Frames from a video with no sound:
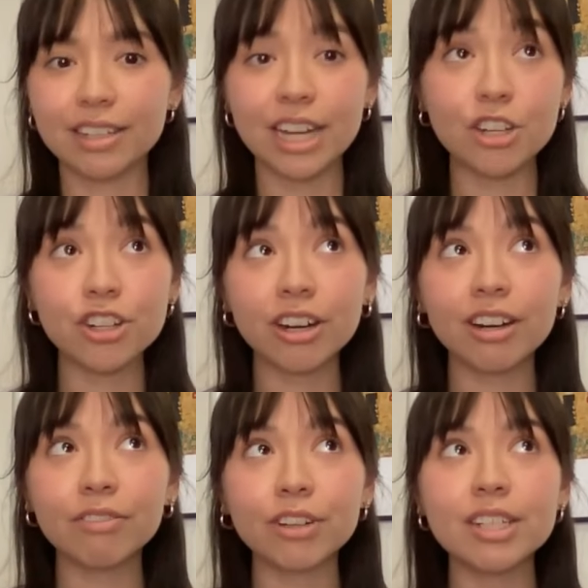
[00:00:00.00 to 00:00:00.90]

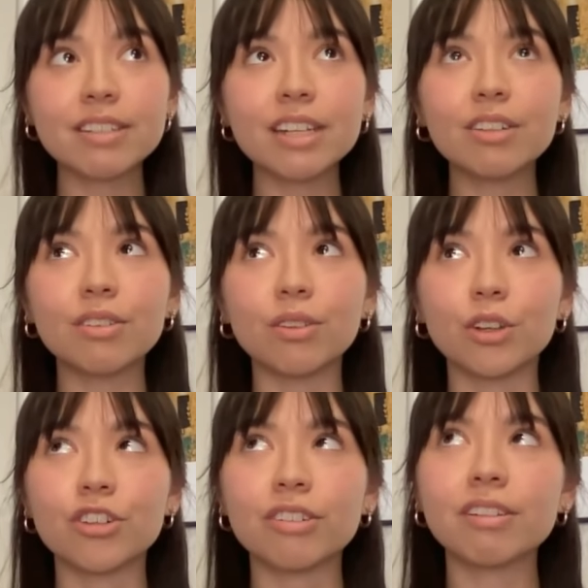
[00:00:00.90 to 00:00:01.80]
nature, for instance,
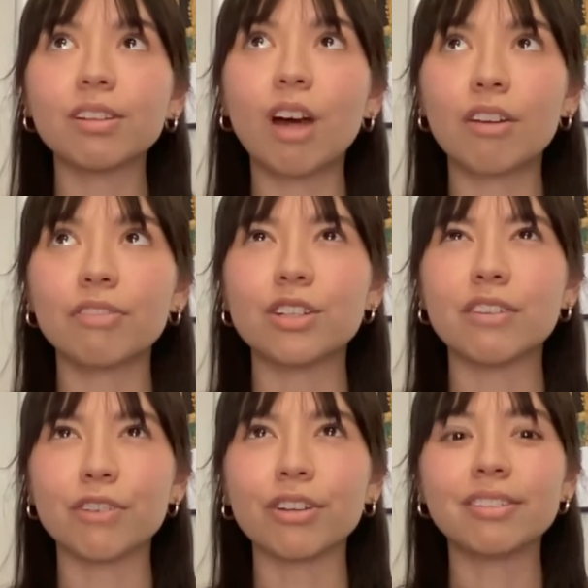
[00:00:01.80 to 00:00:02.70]
there's just a lot of
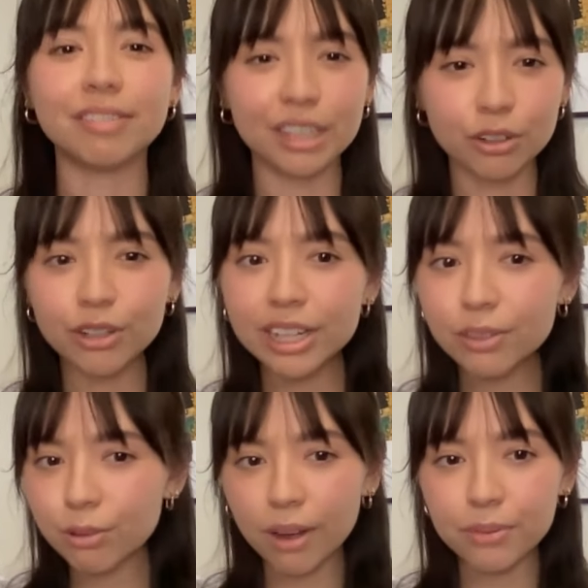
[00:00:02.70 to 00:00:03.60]
diverse scenery
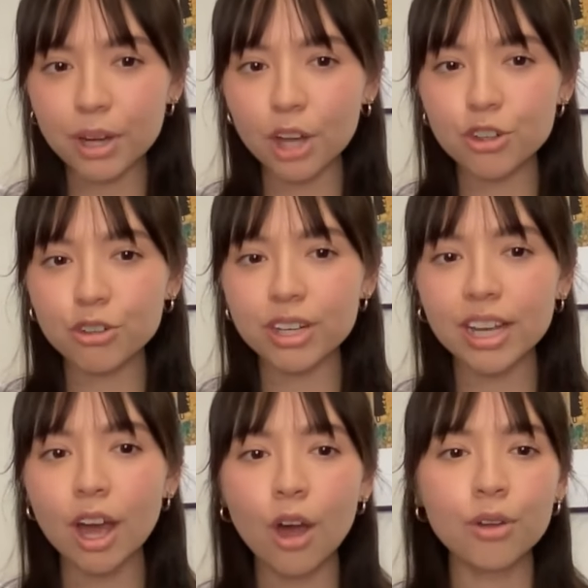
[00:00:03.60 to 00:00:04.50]
throughout the
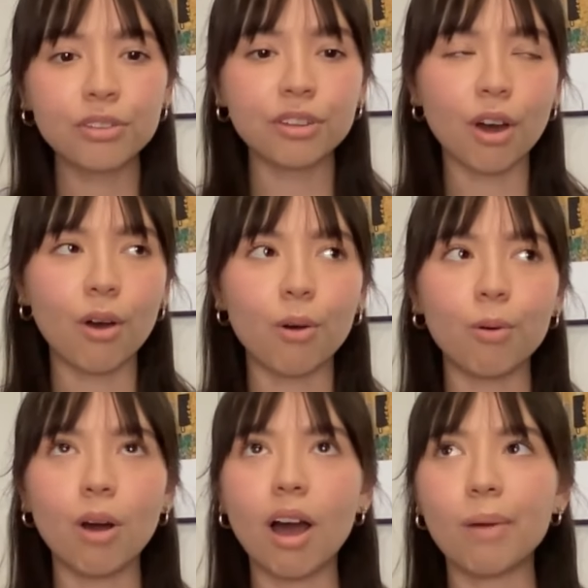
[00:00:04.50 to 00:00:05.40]
country.
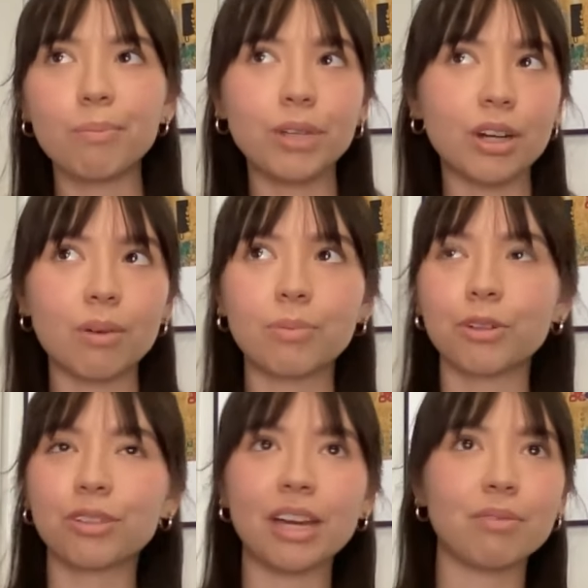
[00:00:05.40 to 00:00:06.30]
So,
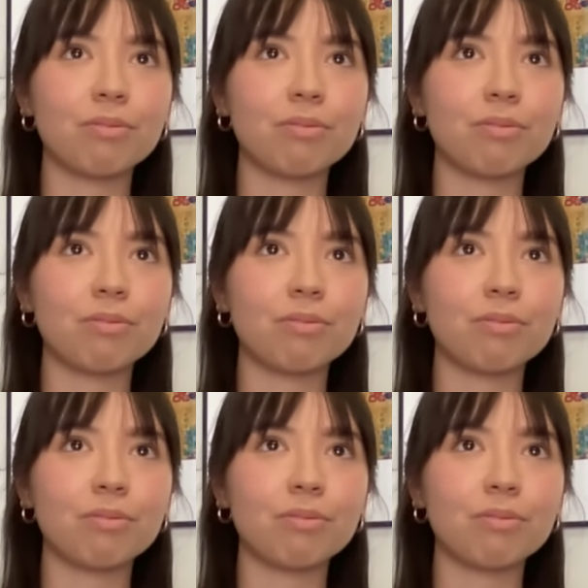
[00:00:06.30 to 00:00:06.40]
there's like